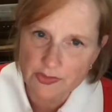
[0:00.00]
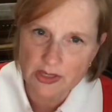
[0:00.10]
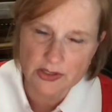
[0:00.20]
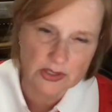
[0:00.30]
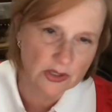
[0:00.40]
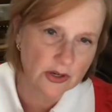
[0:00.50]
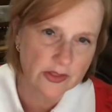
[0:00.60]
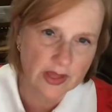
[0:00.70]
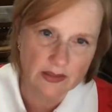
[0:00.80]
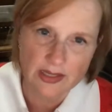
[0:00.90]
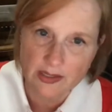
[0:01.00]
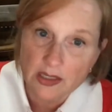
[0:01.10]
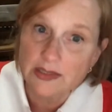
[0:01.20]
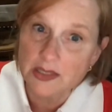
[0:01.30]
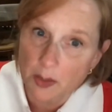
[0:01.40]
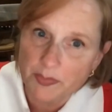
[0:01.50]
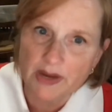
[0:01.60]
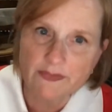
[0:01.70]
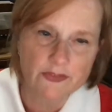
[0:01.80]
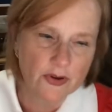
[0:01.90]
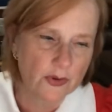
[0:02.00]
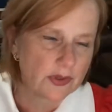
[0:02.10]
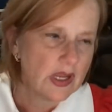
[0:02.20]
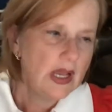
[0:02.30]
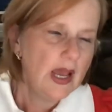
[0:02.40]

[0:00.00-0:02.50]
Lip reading: they also call that like a dump of the phone.